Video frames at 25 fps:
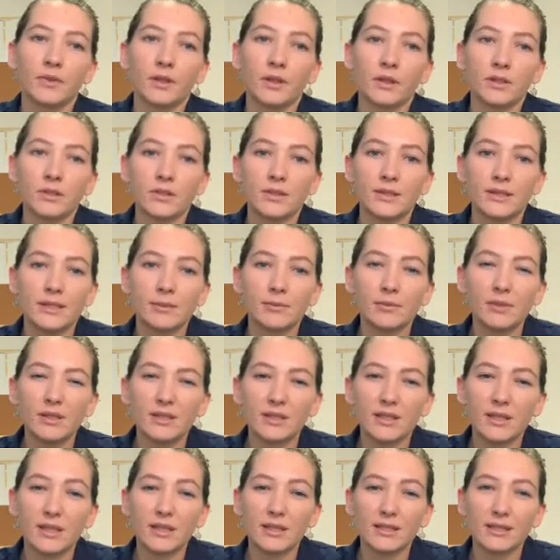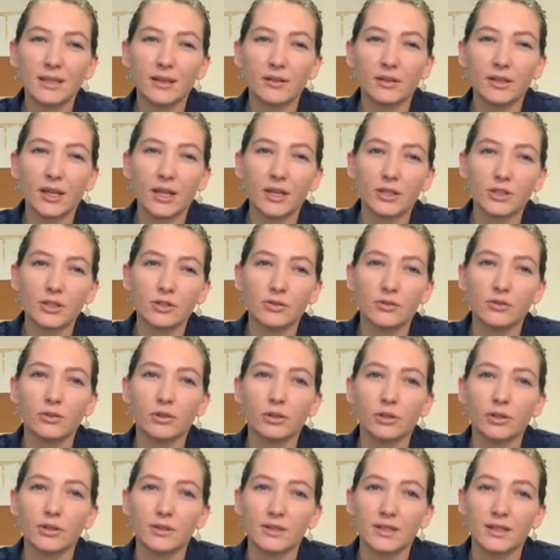So similar to this, our national
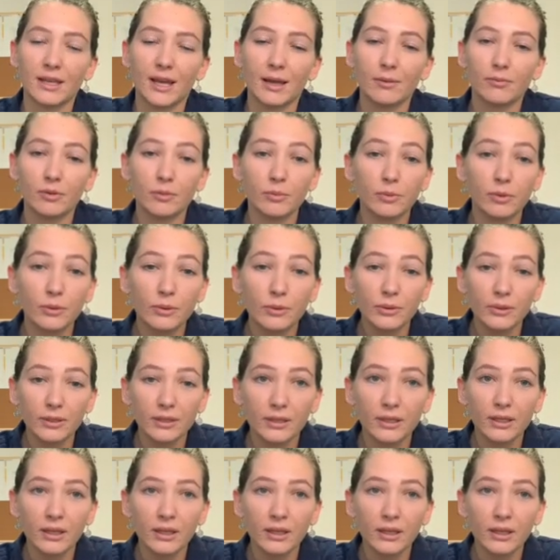Close the Gap report,